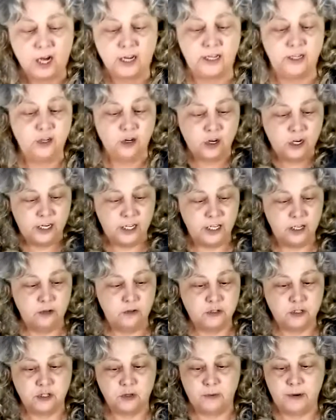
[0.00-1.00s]
And you're going to
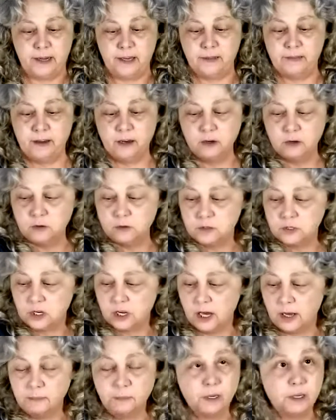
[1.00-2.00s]
use 3 of those, a
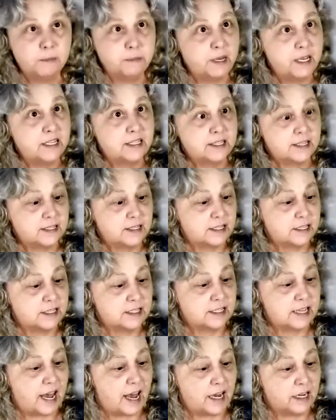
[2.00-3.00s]
couple of pieces of
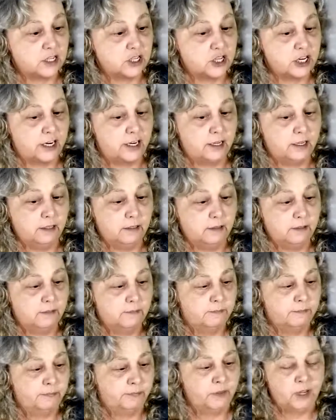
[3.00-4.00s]
sashing,
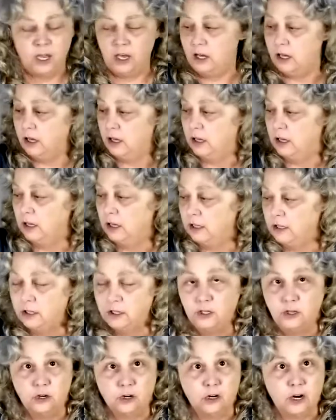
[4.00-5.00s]

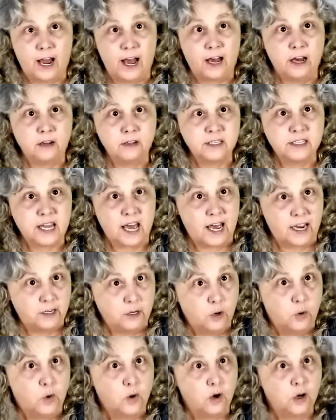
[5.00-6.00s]
your outside
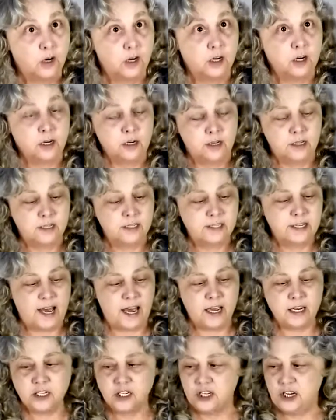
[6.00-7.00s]
corner
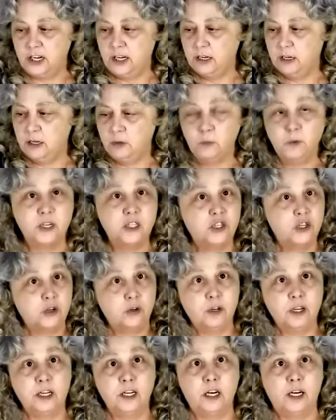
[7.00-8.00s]
sashing, which you
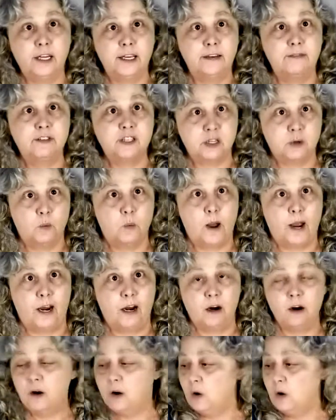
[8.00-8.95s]
can leave square